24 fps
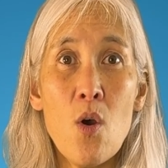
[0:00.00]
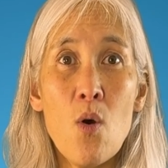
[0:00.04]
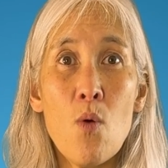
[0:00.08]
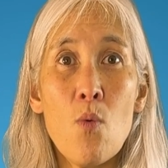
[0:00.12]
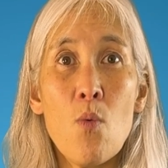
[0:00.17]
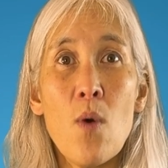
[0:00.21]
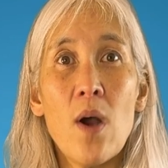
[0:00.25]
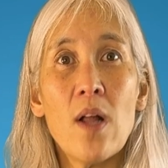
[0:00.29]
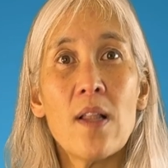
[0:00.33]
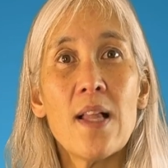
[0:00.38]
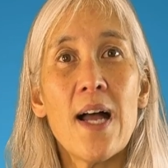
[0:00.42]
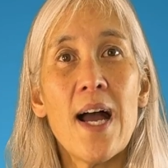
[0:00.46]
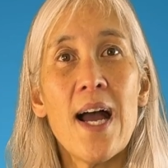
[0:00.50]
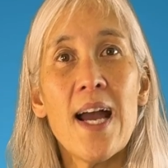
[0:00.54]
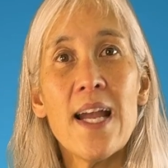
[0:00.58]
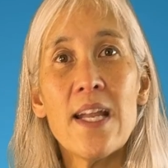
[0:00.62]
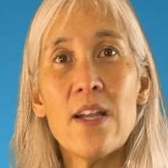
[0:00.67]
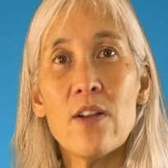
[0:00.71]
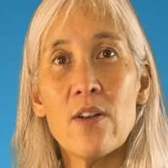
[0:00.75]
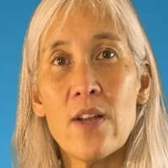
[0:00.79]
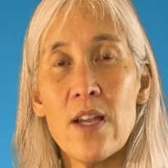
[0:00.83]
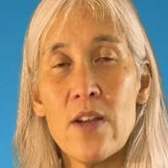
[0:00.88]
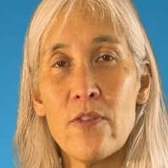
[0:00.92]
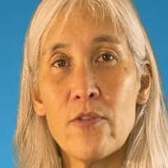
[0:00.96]
while
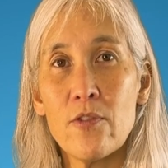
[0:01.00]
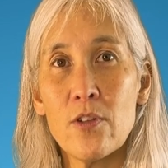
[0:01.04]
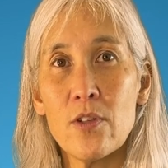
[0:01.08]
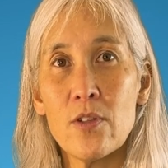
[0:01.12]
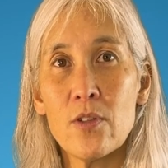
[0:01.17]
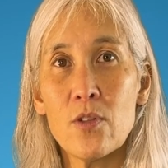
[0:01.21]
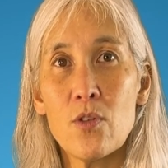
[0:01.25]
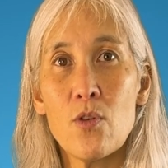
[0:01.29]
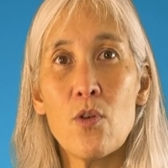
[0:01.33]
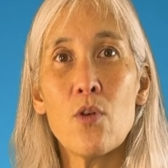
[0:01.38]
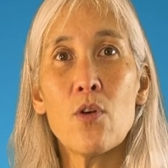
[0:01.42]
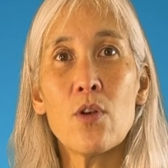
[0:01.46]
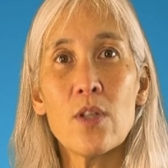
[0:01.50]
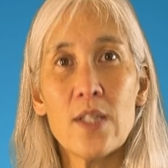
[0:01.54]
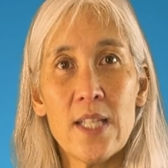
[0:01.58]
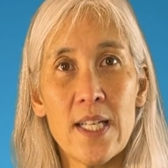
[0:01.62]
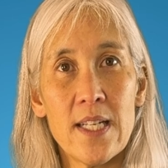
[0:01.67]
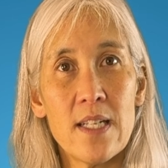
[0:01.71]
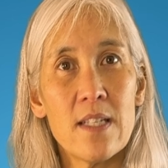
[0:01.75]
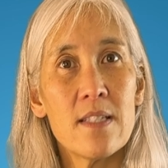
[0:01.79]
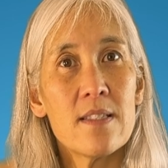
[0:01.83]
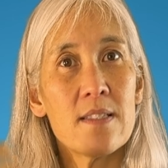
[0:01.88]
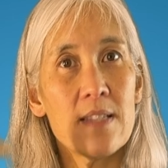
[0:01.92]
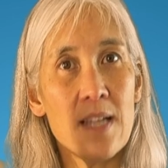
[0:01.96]
higher effort
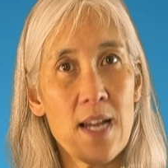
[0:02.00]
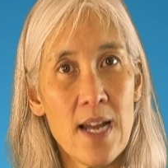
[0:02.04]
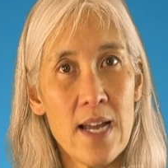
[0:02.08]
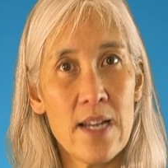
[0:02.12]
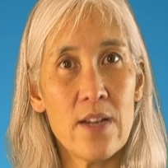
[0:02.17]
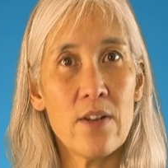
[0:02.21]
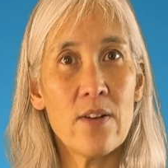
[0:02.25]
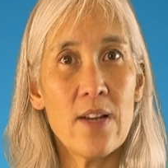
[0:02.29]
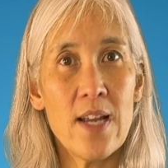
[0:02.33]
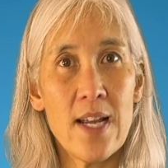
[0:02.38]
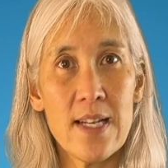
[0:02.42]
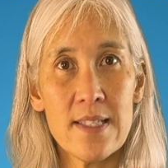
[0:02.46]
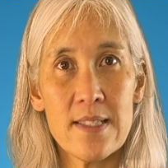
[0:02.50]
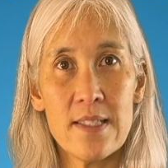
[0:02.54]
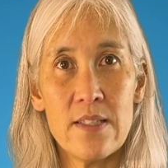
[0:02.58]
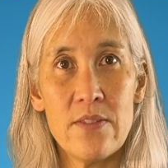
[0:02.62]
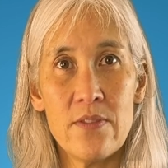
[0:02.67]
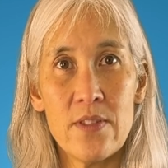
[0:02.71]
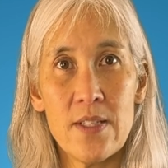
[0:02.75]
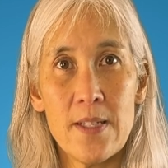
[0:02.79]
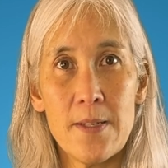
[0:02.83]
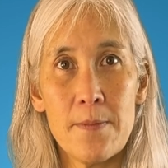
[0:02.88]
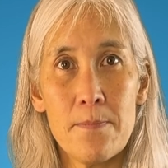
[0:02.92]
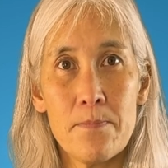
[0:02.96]
correlated to higher
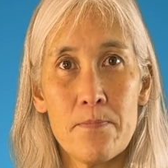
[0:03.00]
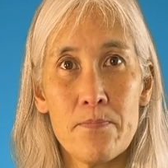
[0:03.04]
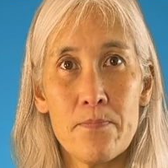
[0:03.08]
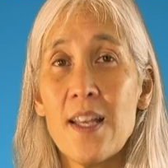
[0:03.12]
activity.